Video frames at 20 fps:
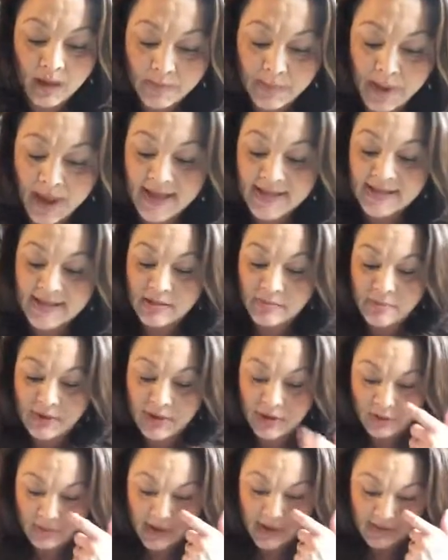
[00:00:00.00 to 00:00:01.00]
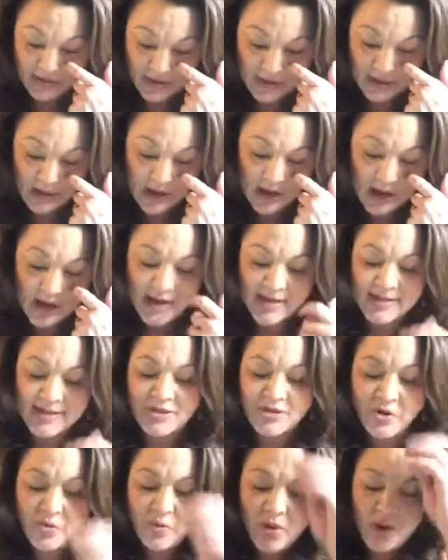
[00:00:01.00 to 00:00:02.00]
paste and peel method because I
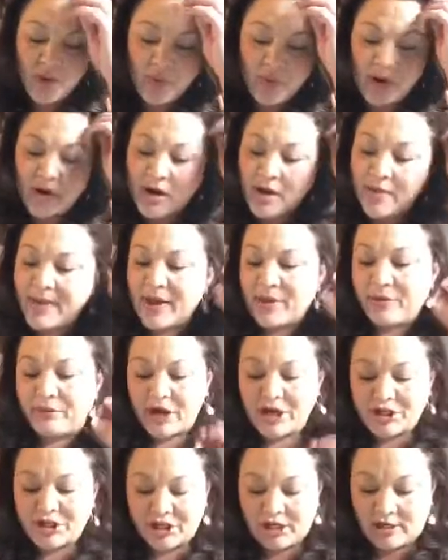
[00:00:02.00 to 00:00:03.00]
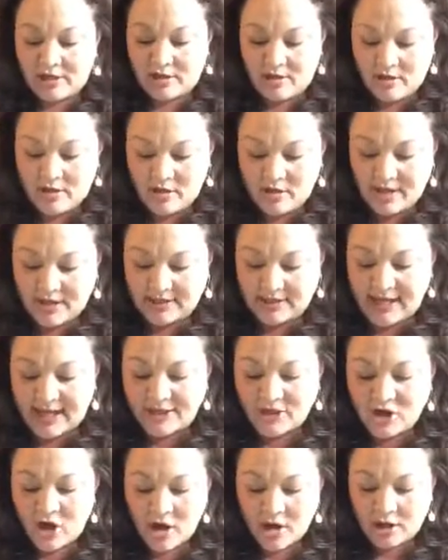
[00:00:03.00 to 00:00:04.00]
don't want to worry about rushing because I
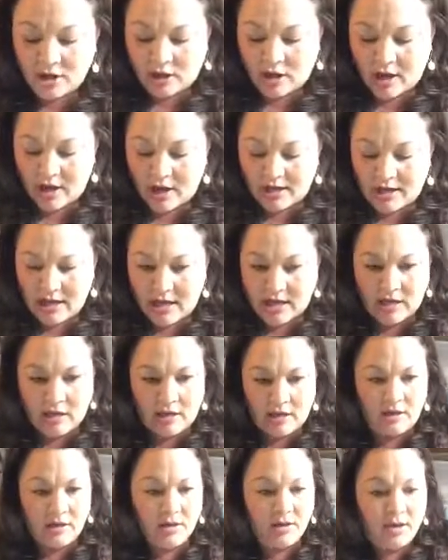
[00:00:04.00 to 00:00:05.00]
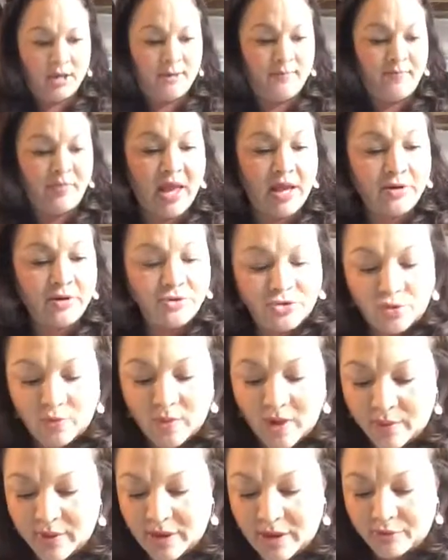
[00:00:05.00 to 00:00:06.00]
talk a lot and I don't do
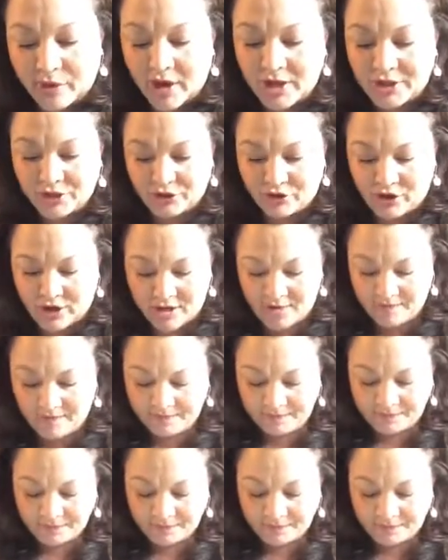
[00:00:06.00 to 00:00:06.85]
well when I'm rushed, right?